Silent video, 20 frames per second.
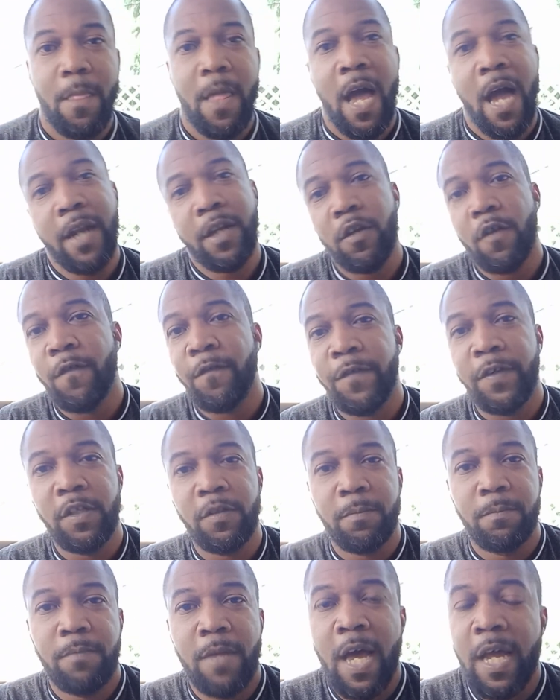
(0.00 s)
how they gonna
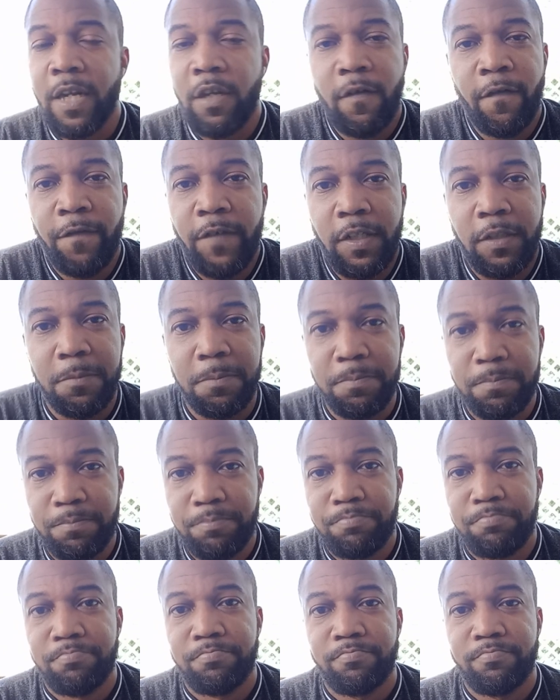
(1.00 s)
fill them?
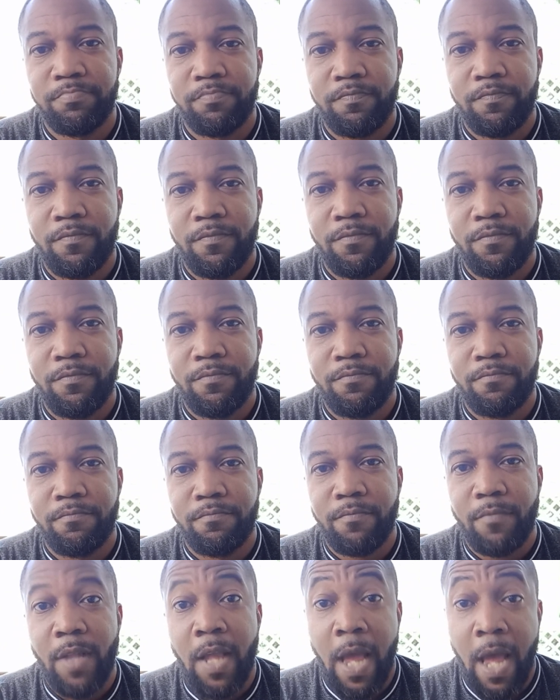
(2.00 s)

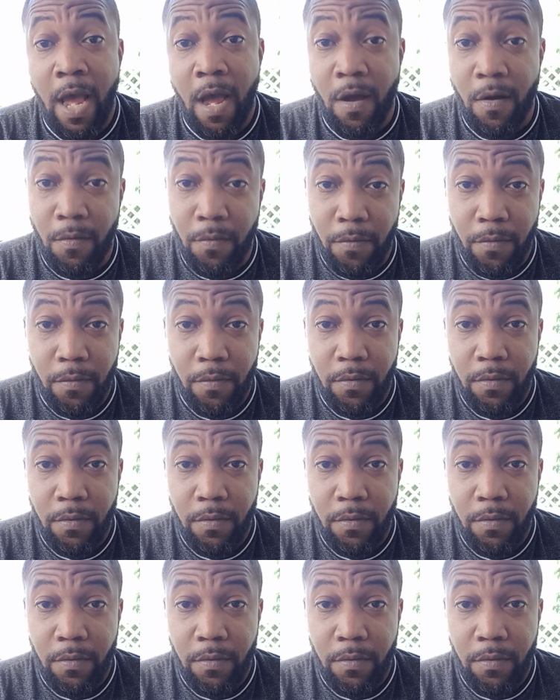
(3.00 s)
How?